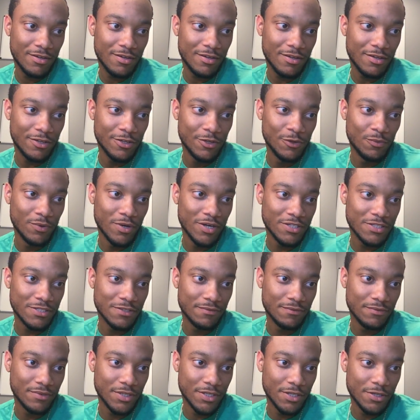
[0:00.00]
You watch
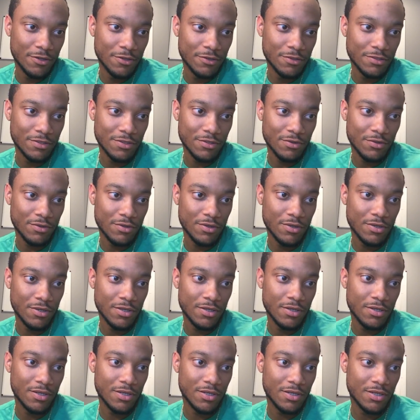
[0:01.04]
some videos
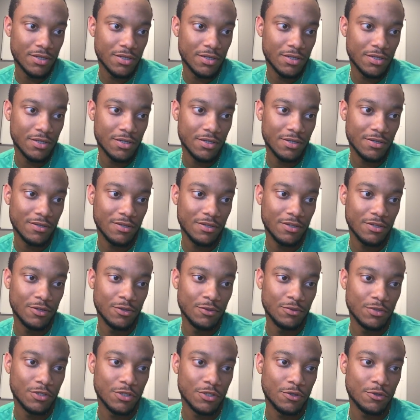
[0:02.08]
on
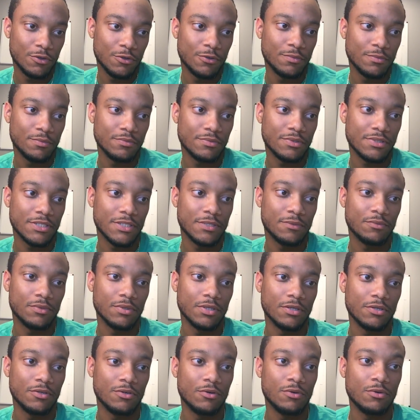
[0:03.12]
YouTube. Seem really
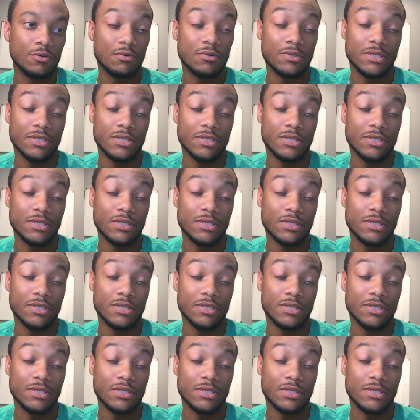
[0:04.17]
cool.